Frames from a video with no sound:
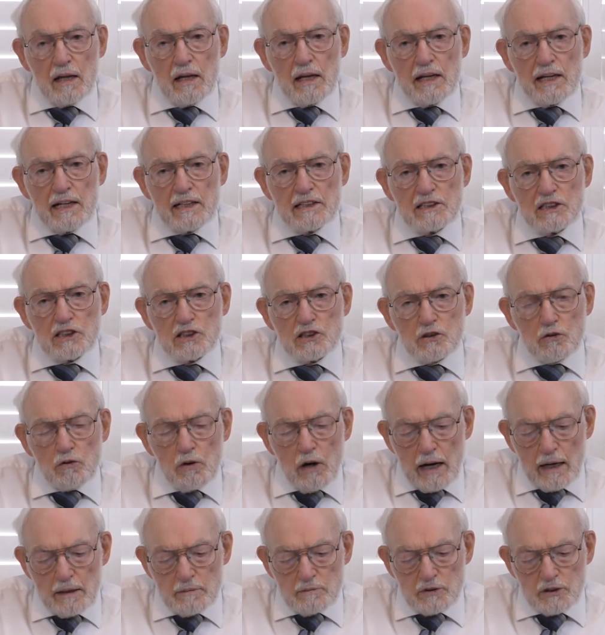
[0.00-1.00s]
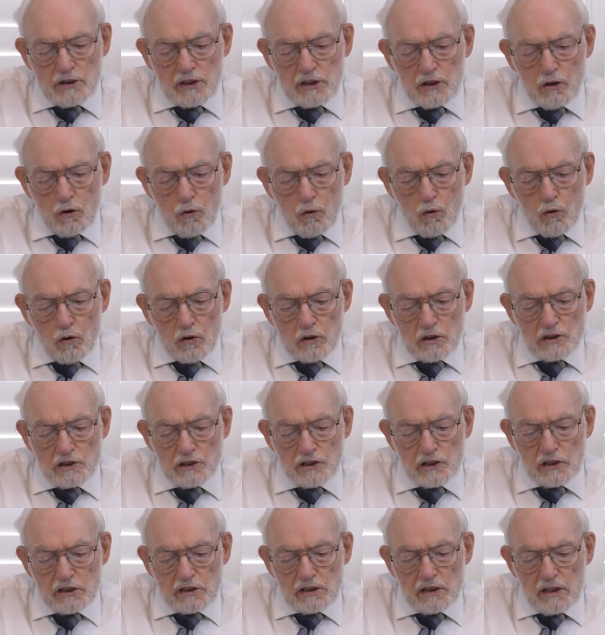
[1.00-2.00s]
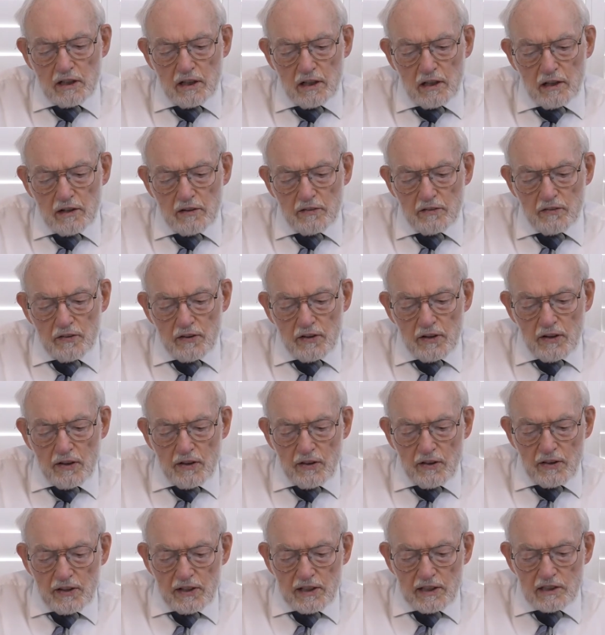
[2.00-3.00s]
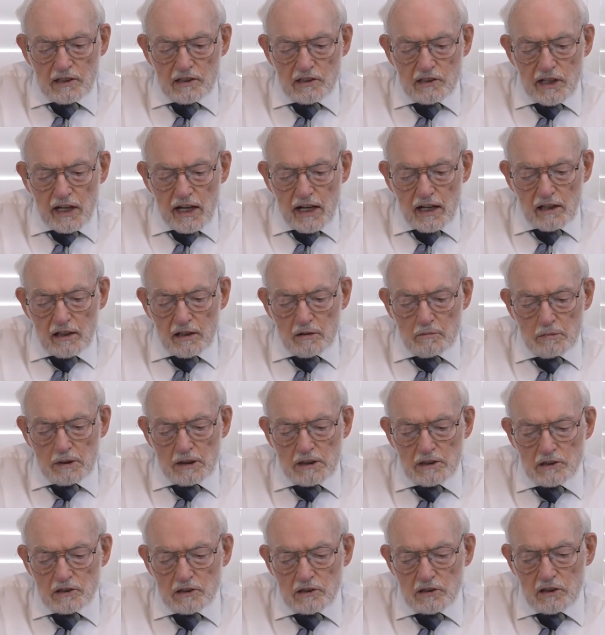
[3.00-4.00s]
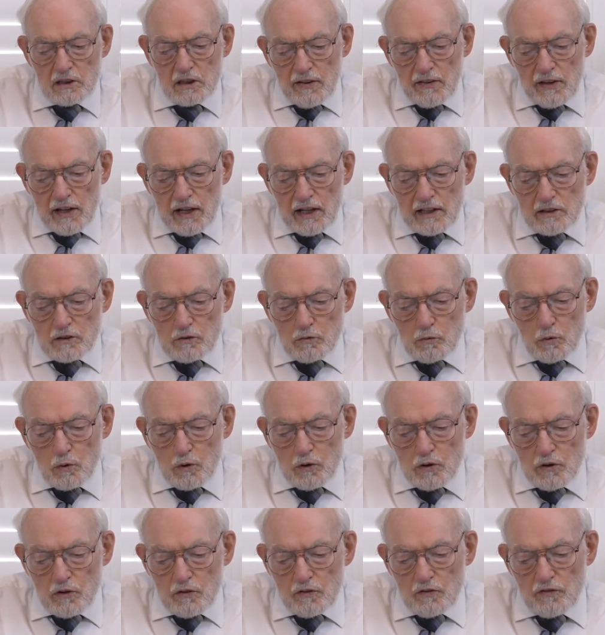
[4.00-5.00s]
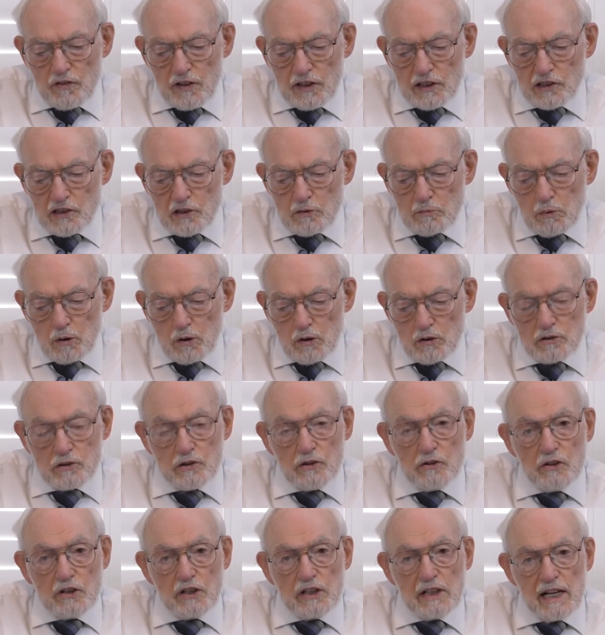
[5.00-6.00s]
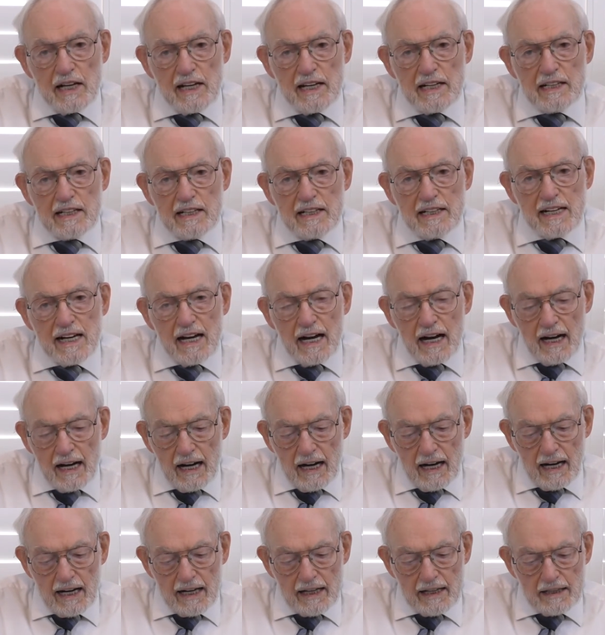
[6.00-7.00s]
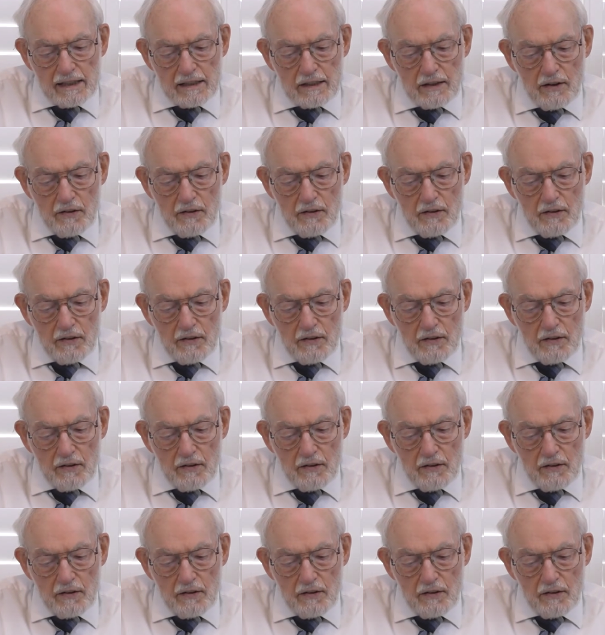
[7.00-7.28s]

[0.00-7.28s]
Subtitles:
It describes the origin of these elements that were visible to the naked eye.